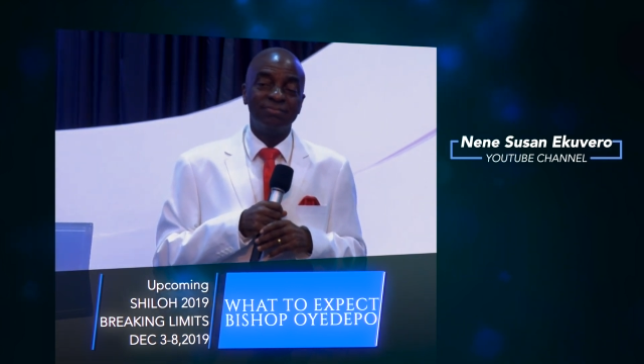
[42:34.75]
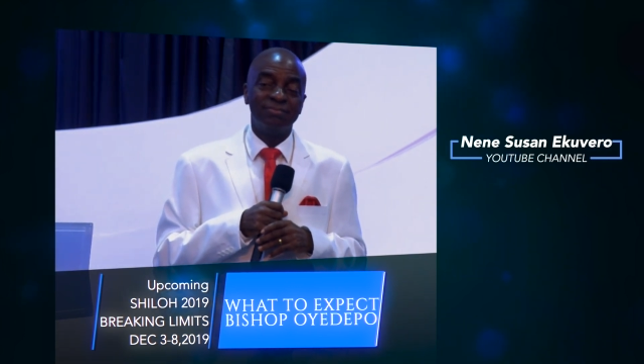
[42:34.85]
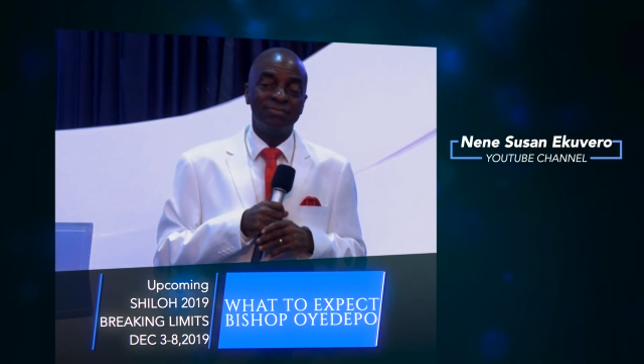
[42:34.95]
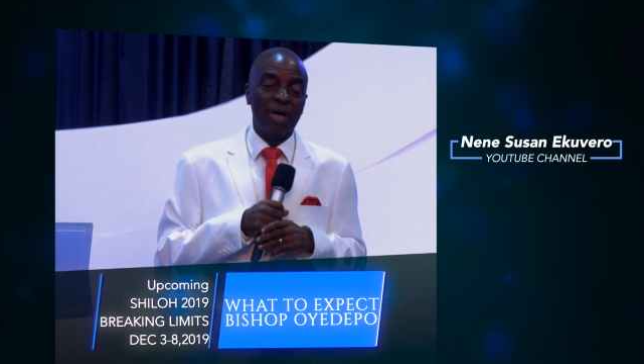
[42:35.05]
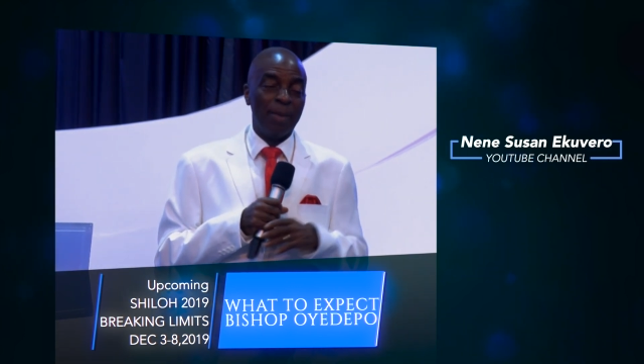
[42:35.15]

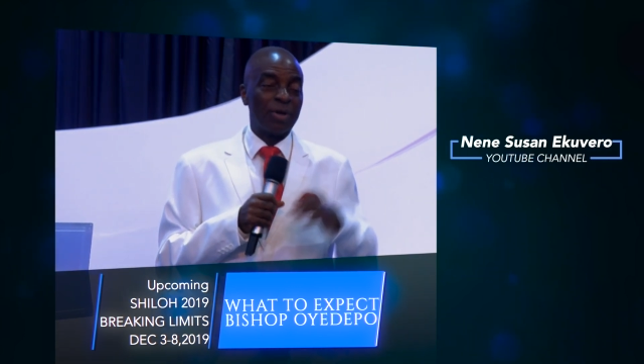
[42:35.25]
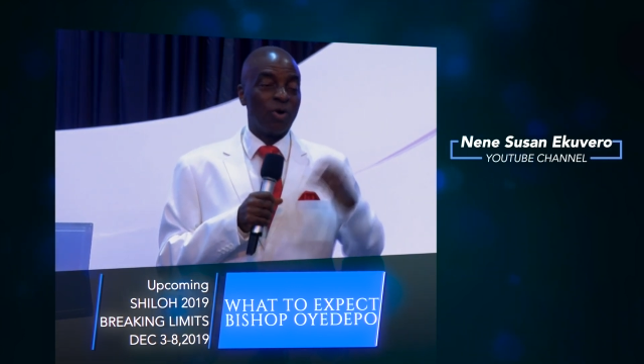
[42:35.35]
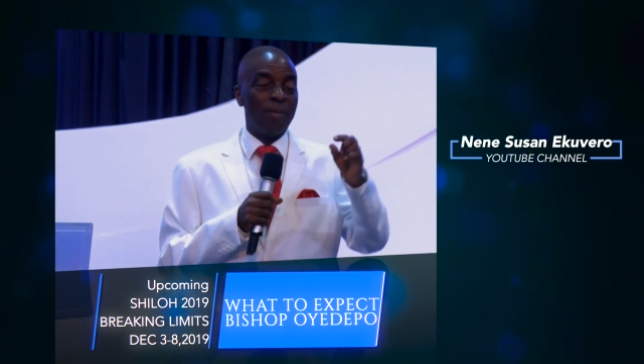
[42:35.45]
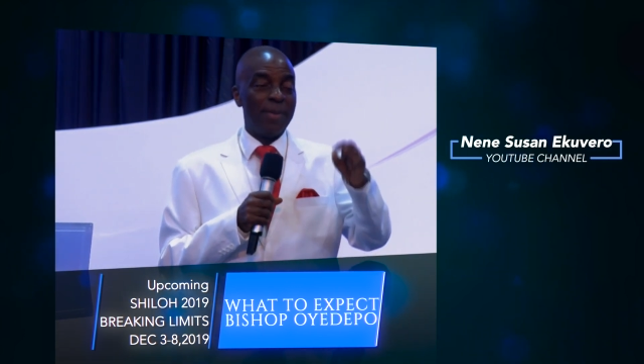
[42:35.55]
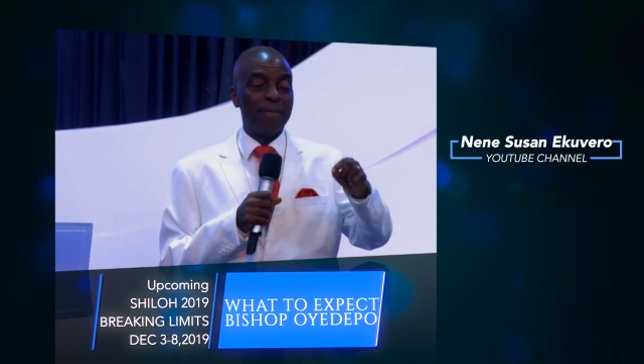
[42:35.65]
and
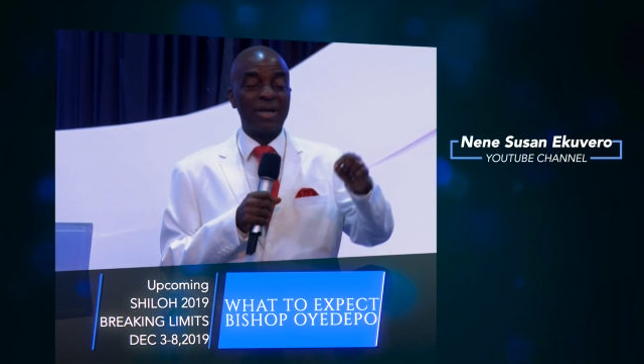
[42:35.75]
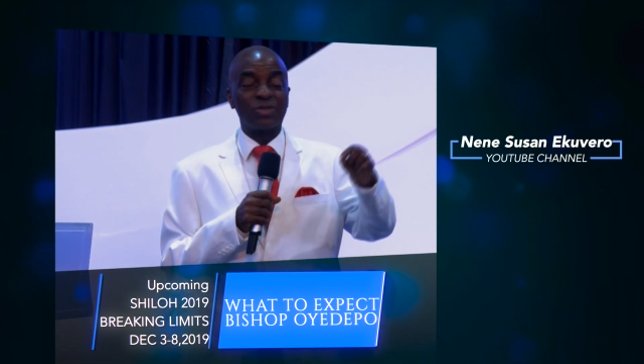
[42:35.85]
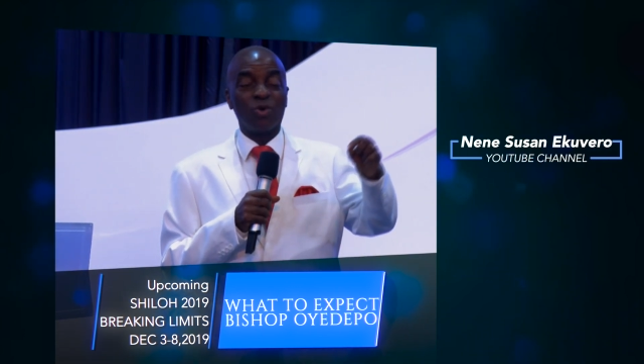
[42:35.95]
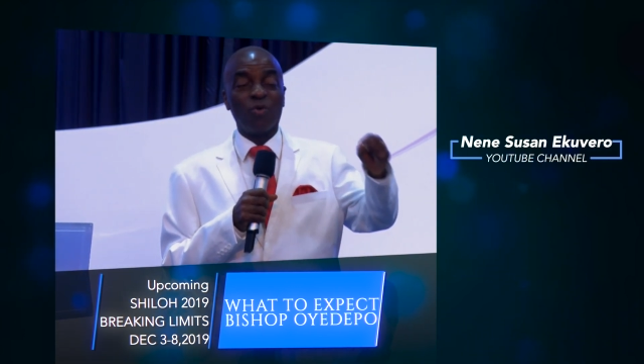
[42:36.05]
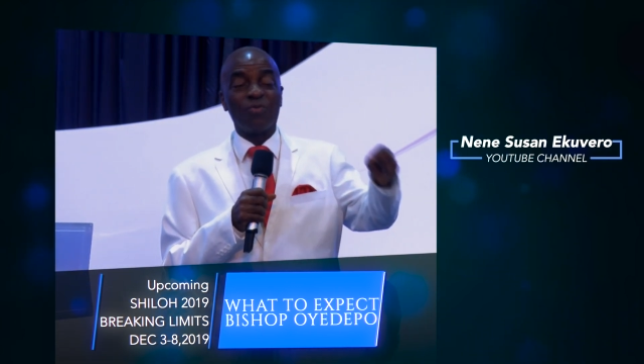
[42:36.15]
become members
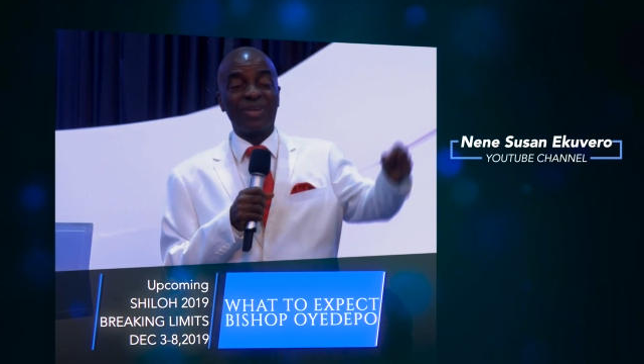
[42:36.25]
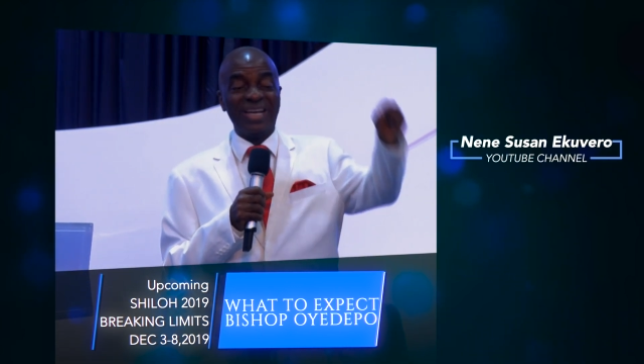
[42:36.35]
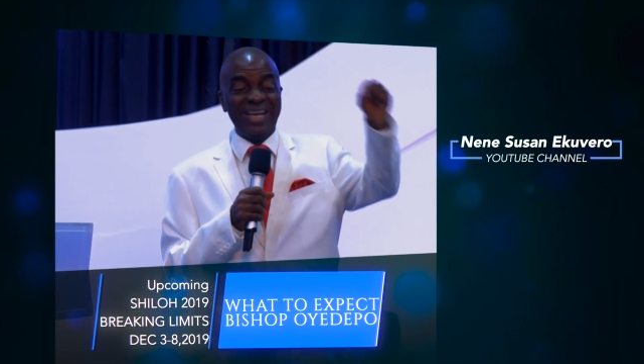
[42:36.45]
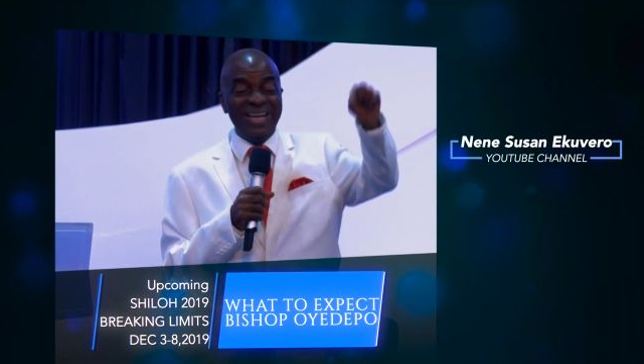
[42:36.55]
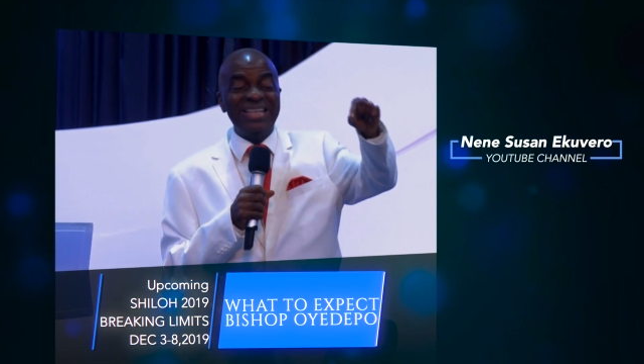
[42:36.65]
of
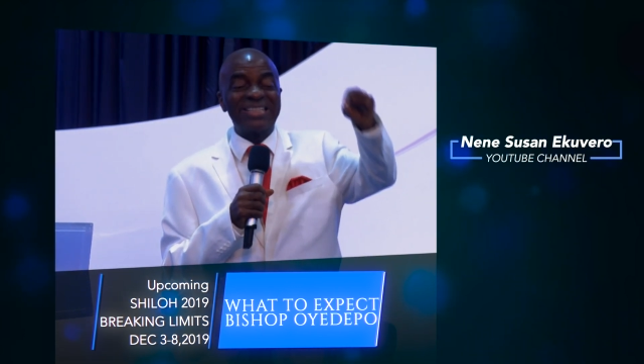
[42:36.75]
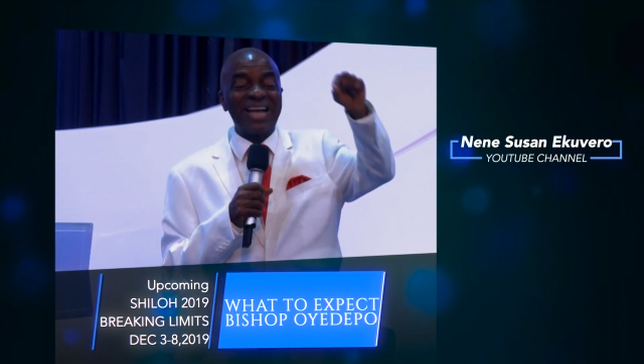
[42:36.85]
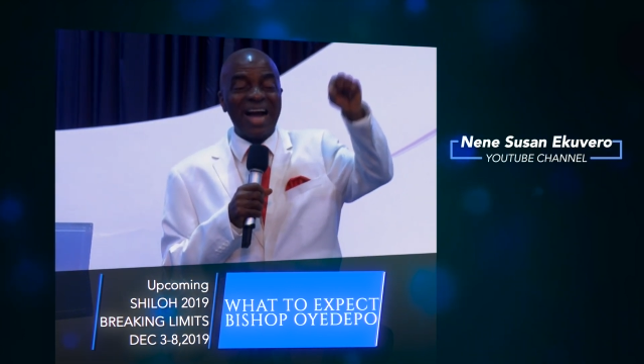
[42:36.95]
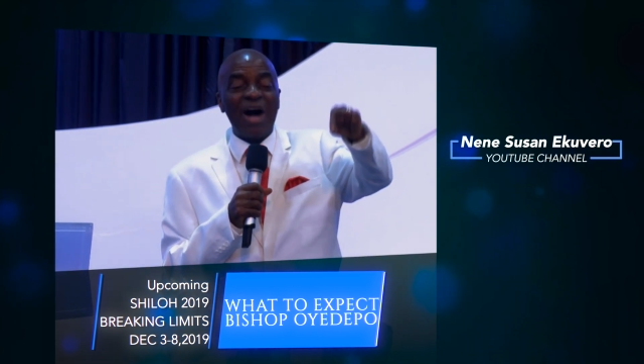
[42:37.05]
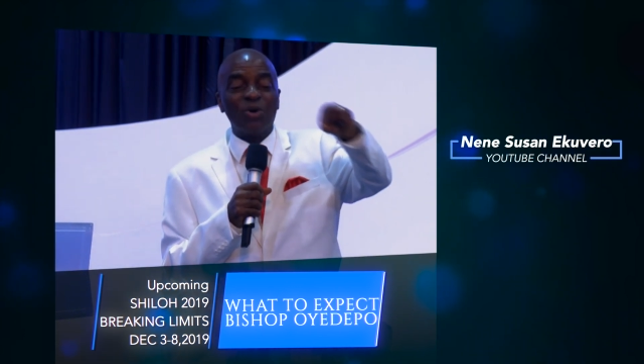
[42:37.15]
his
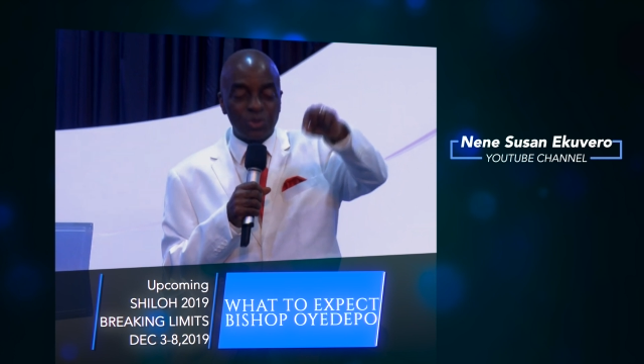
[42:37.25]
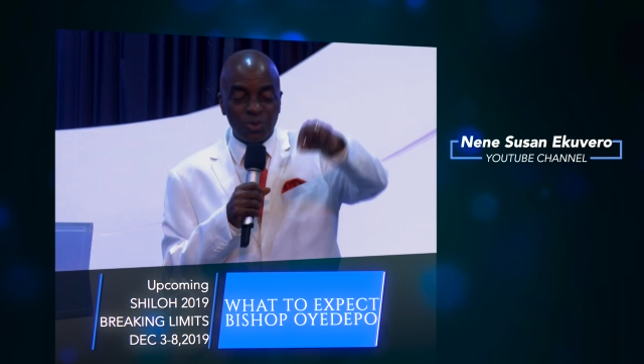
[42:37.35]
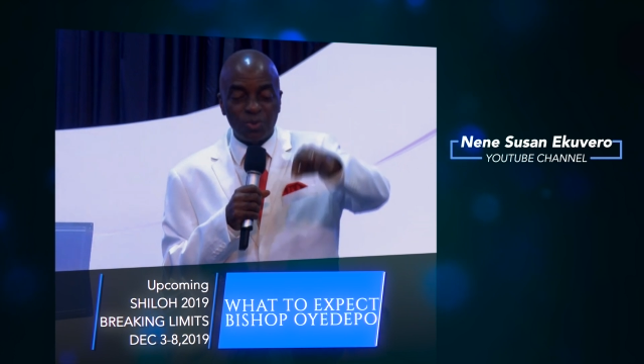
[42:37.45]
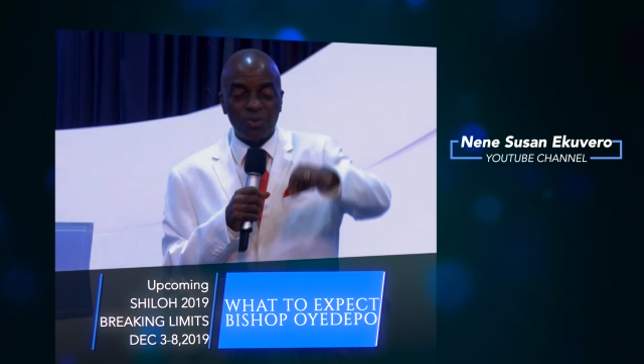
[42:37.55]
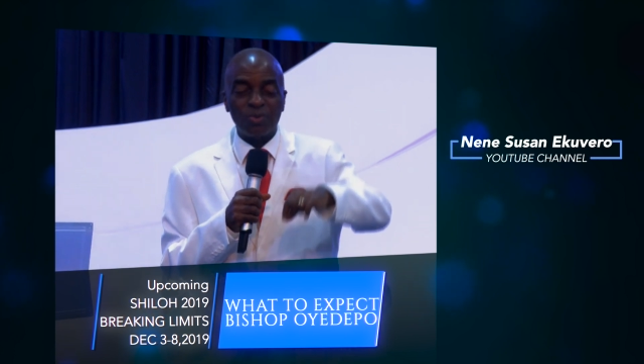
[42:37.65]

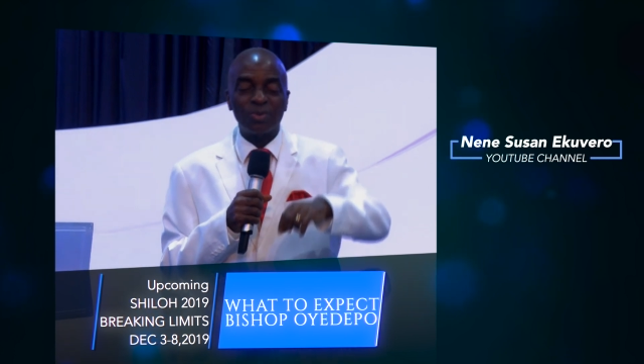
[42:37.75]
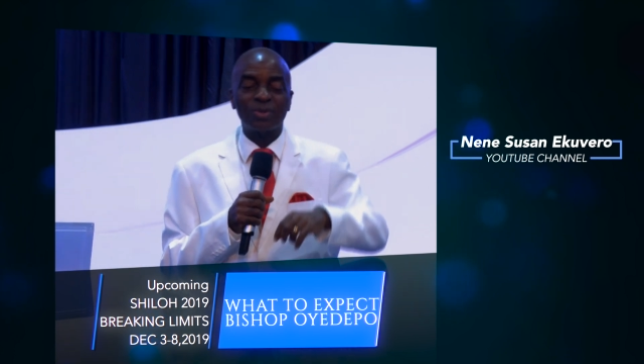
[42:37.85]
household.